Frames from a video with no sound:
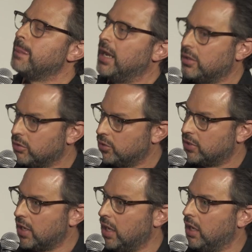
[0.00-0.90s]
Andrew
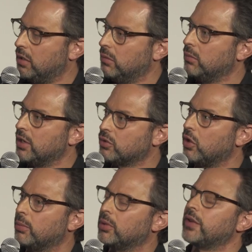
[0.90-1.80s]

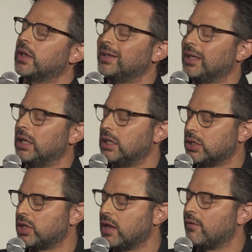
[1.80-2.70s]
Goldberg's like,
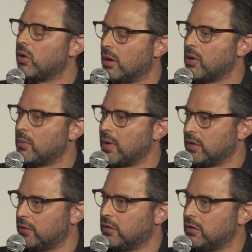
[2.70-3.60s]
Nick should have a hormone
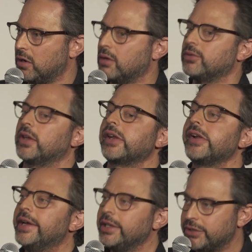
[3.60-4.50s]
monster. And I was like,
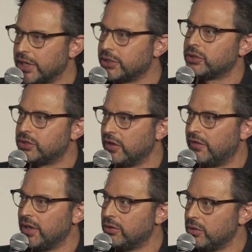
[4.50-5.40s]
touch
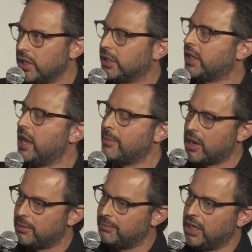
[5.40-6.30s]
yourself, Andrew. It came
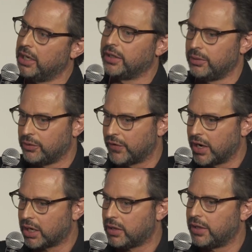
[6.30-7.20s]
out immediately. It was
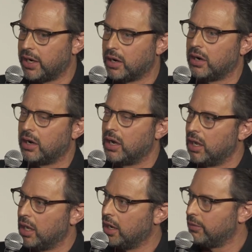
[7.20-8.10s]
very clear
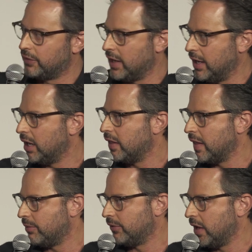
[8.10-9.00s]
and it was a hit and
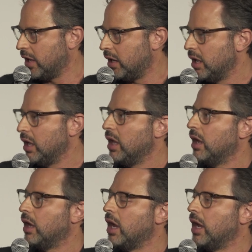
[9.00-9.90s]
that was it.
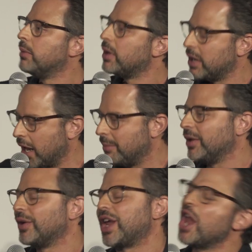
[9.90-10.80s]
Not, I
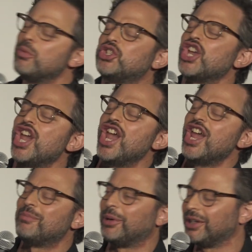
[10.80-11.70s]
mean, like it was a
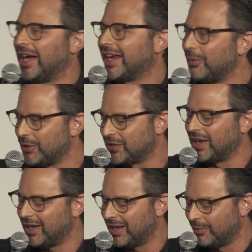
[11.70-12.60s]
hit, but like
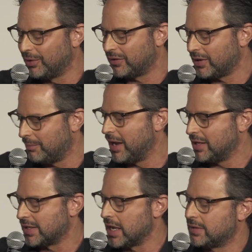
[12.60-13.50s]
it
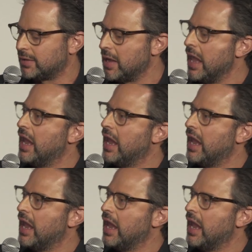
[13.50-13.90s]
made sense.